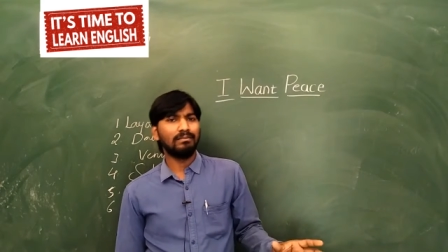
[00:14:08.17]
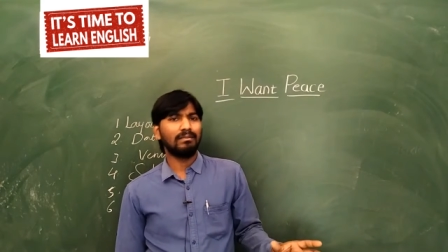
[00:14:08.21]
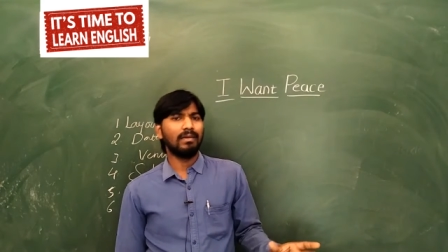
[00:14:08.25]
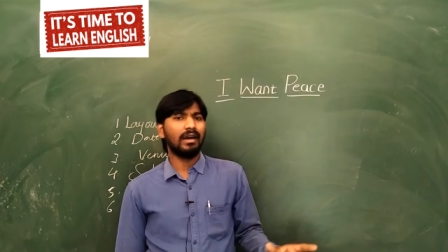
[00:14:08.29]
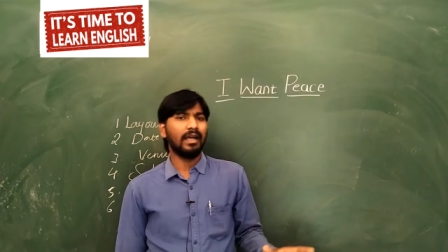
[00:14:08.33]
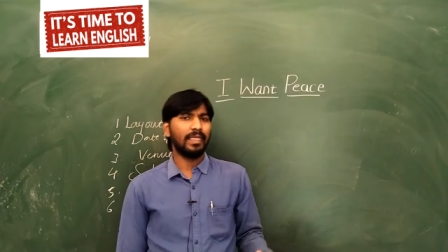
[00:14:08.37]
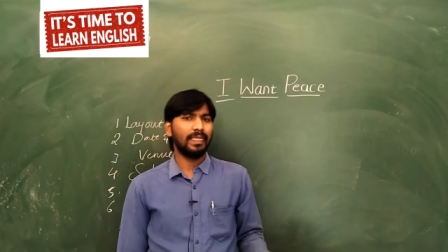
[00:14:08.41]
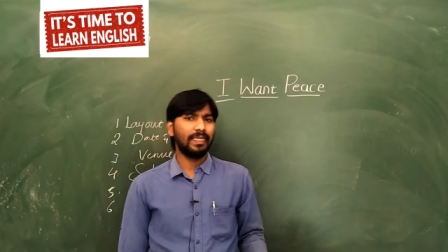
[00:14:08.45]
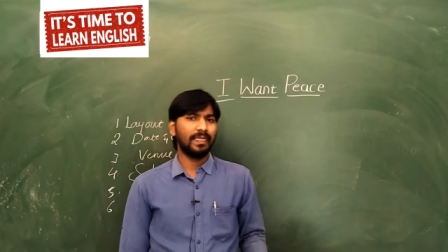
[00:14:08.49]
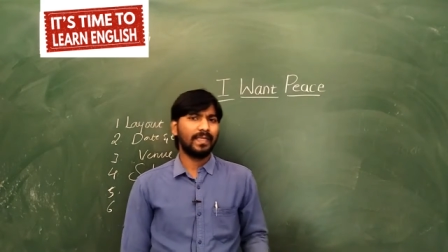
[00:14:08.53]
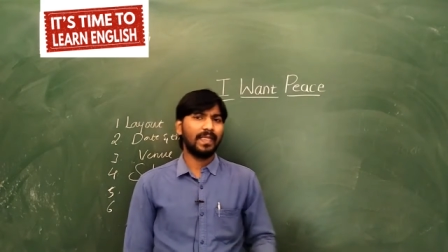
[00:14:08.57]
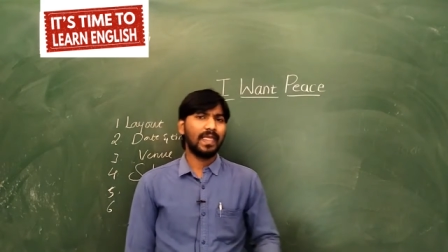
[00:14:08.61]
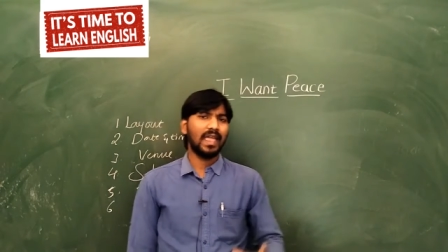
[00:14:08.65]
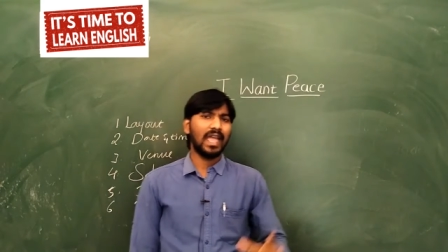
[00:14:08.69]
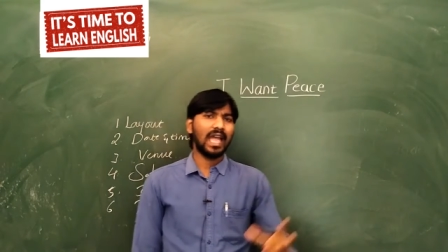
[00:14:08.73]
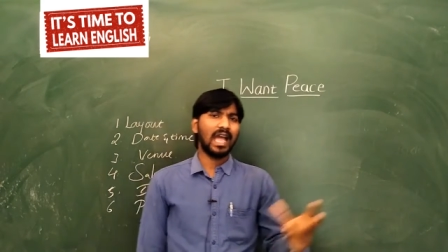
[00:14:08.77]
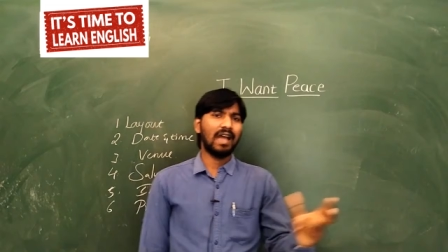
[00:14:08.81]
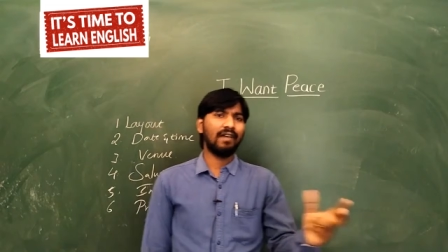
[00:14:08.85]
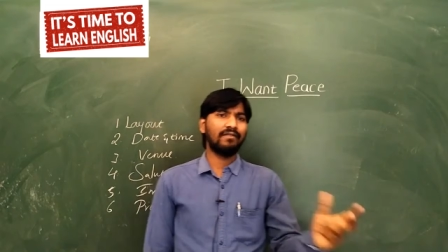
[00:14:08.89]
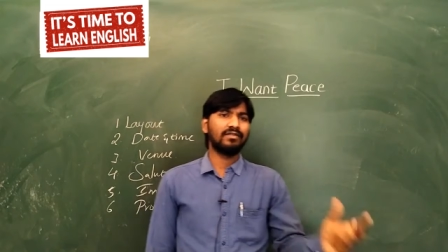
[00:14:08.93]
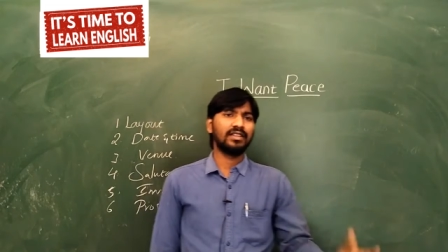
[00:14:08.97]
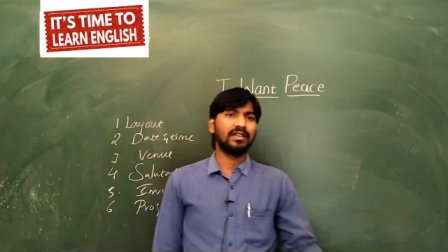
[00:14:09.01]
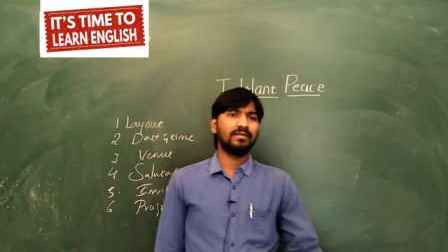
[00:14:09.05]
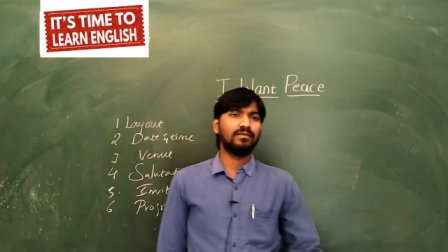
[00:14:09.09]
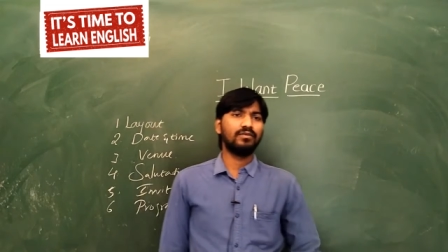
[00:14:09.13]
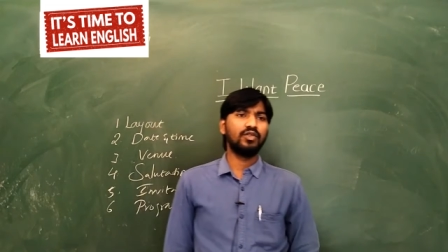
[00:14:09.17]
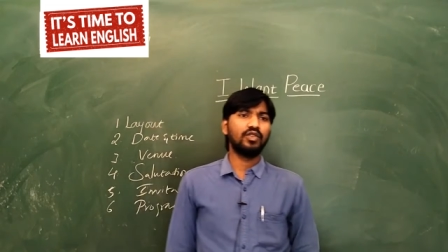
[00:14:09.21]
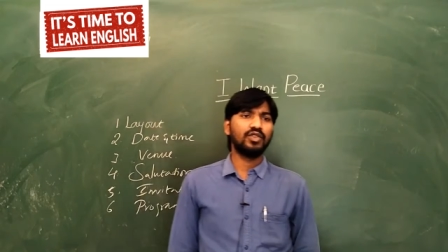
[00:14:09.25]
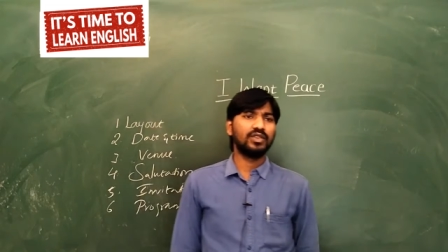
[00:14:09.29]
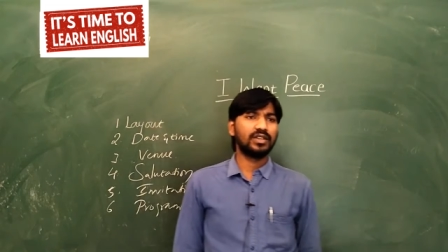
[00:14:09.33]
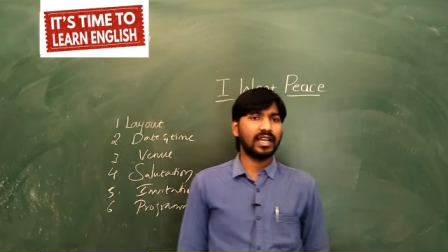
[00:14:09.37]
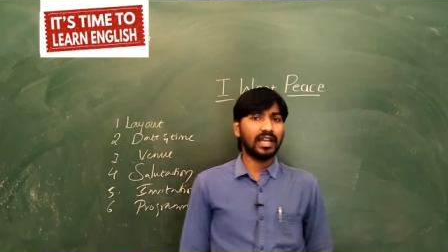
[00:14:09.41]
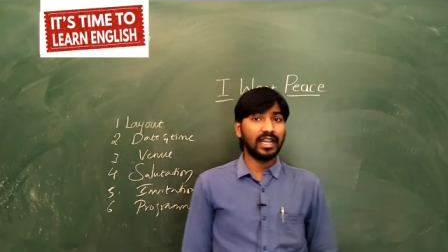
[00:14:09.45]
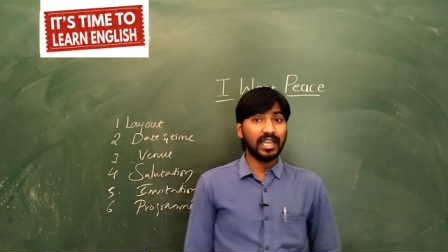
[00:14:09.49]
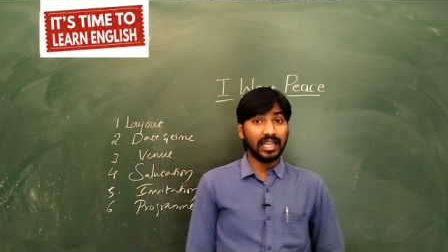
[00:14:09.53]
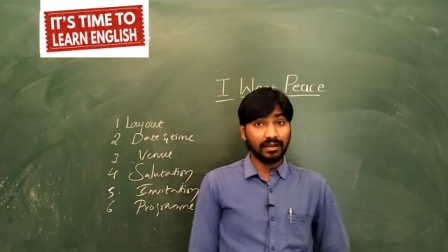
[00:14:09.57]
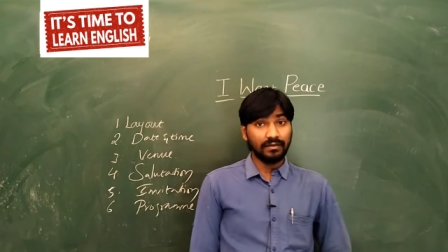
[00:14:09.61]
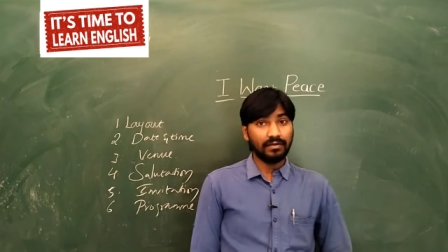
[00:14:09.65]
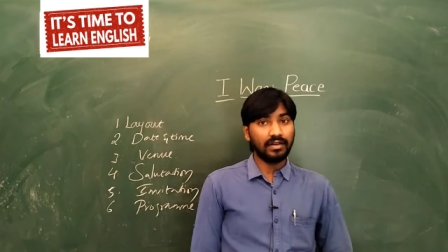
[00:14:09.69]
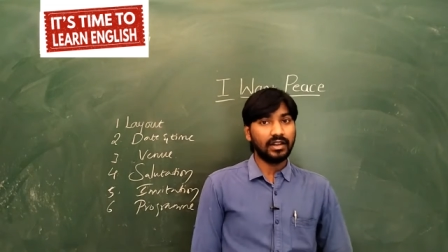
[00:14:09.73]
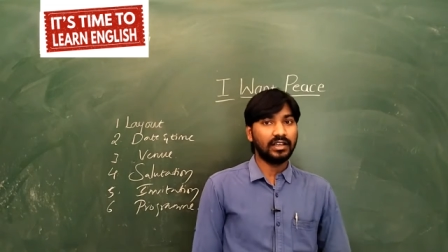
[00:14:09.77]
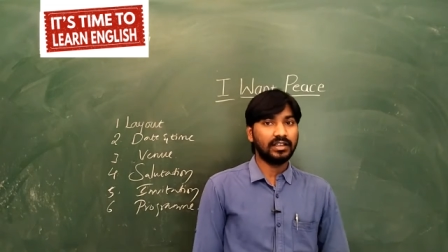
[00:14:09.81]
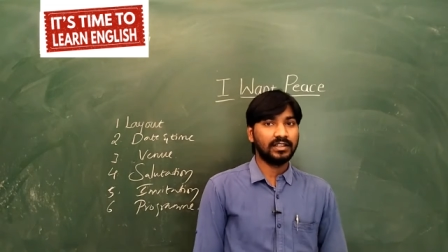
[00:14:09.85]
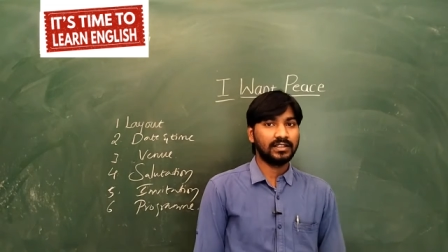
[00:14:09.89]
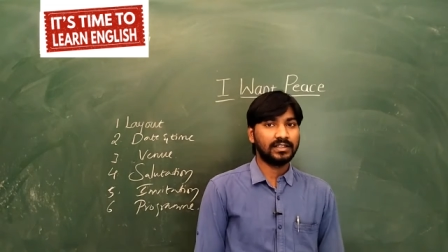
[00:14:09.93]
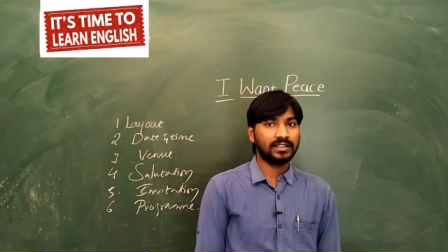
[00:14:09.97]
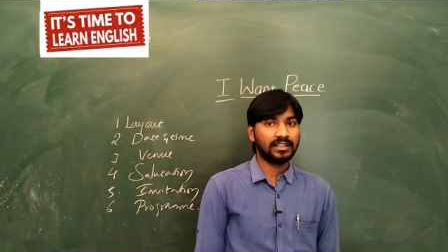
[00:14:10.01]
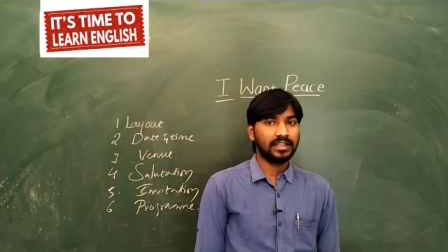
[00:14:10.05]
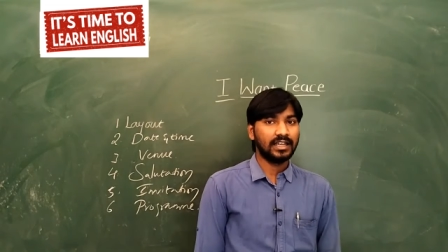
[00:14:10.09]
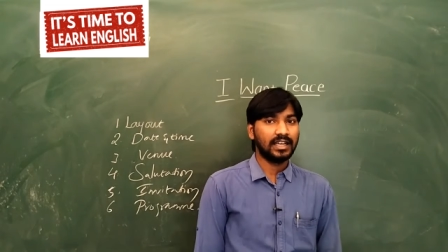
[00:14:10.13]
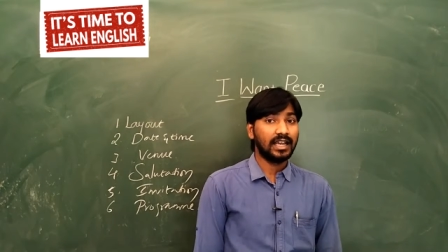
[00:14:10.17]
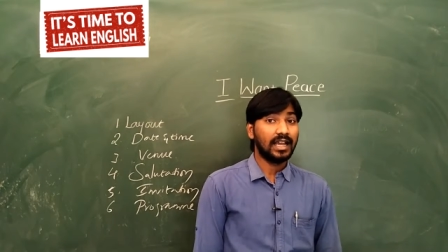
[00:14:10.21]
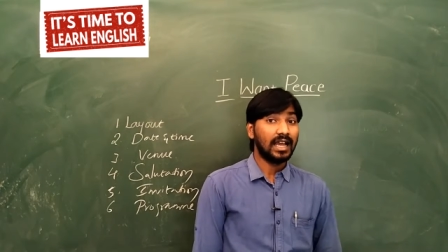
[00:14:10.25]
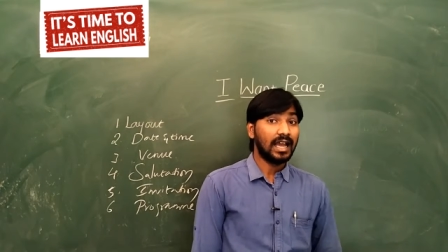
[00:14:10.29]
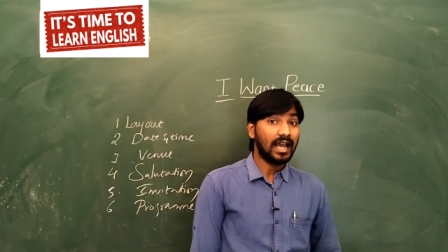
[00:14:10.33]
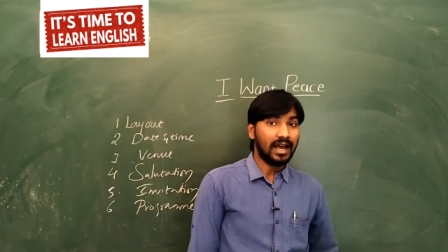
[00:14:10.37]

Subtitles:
month they have some musical evenings.